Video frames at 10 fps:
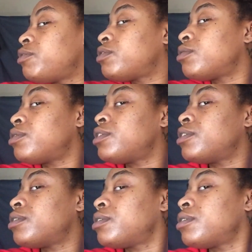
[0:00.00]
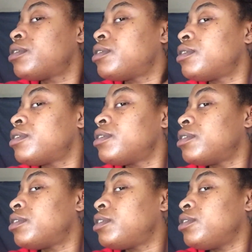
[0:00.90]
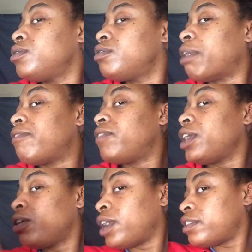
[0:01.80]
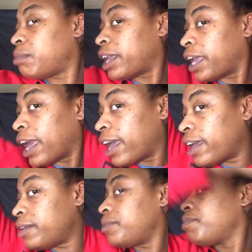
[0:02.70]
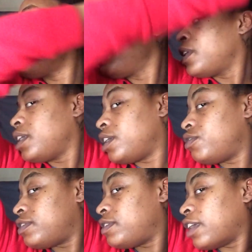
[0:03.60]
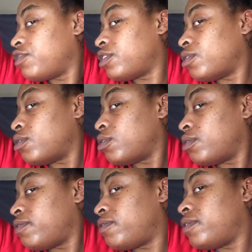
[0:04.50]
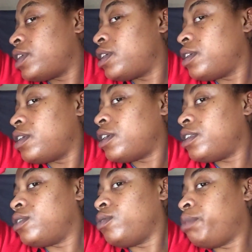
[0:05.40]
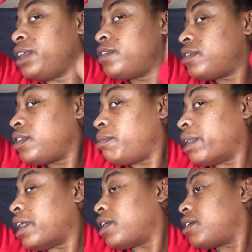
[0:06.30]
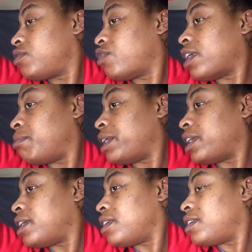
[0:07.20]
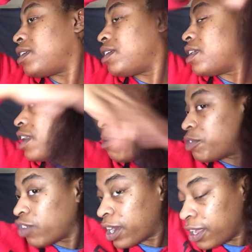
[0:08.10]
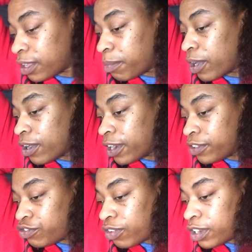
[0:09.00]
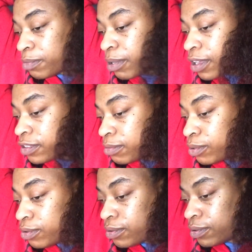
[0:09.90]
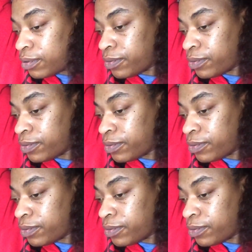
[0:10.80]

just gonna use my finger as my guide and just section off a little piece in the back. Try to make it, I'm gonna try to get the par as straight as possible.